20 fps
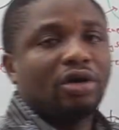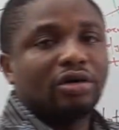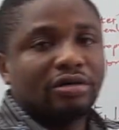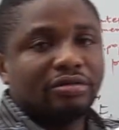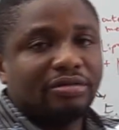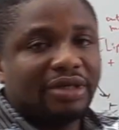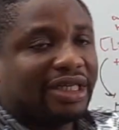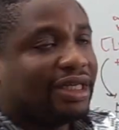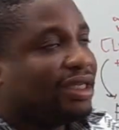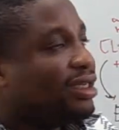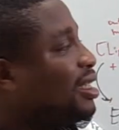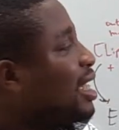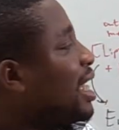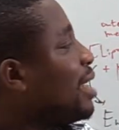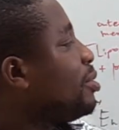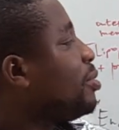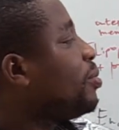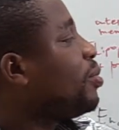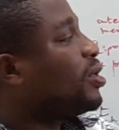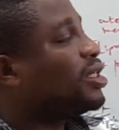long meaning
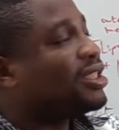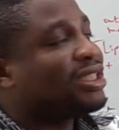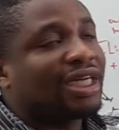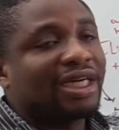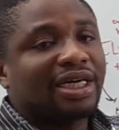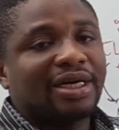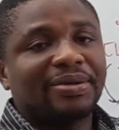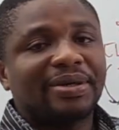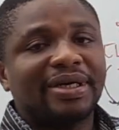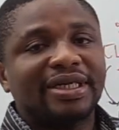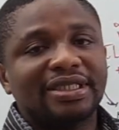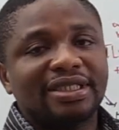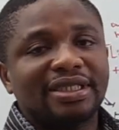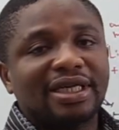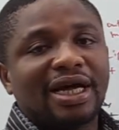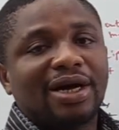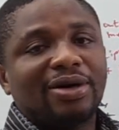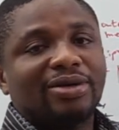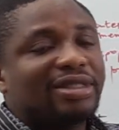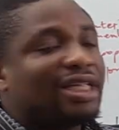
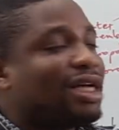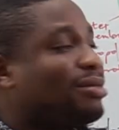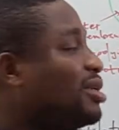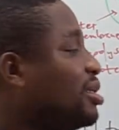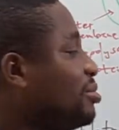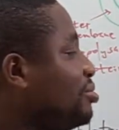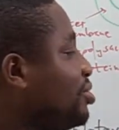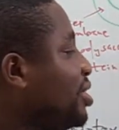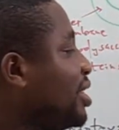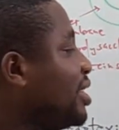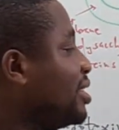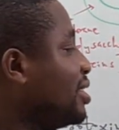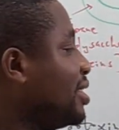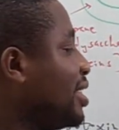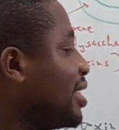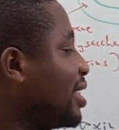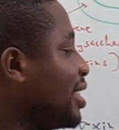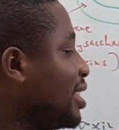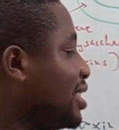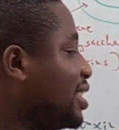lipopolysaccharides, outer
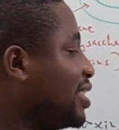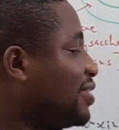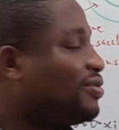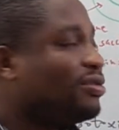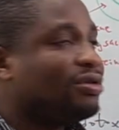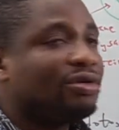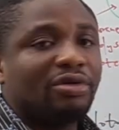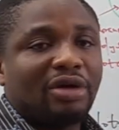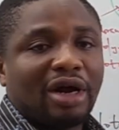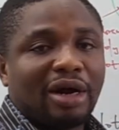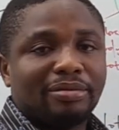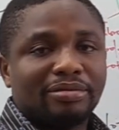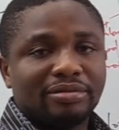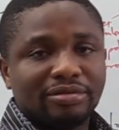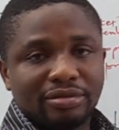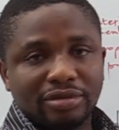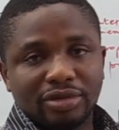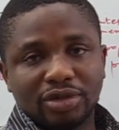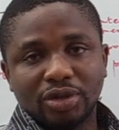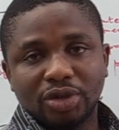membrane, negative gram.